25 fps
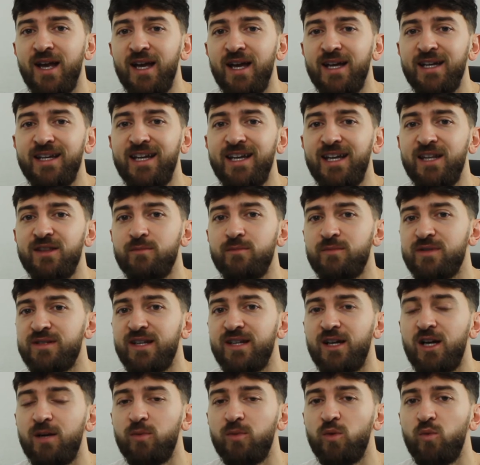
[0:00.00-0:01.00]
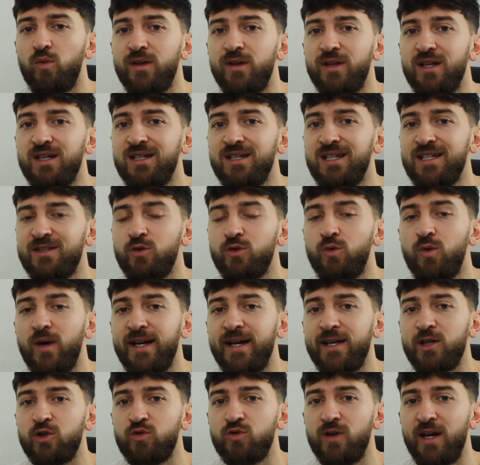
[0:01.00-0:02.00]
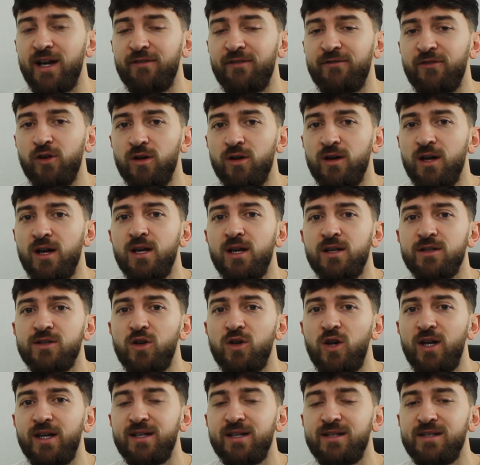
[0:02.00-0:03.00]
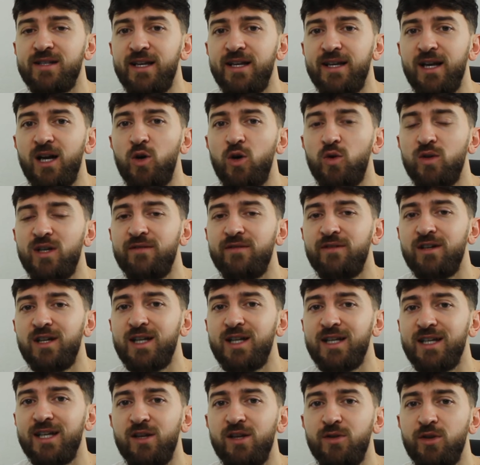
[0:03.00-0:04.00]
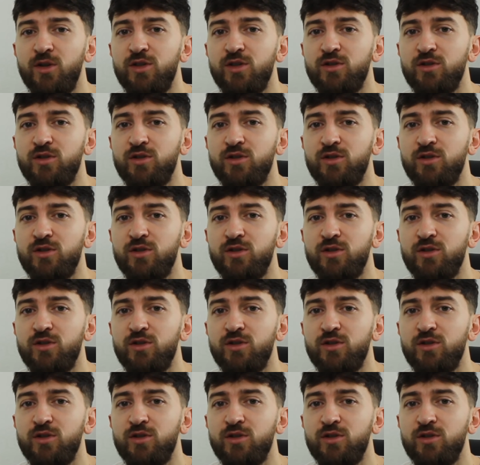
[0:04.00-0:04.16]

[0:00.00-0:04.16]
and get them set up with little extra effort. So like I say, I'll leave a link in the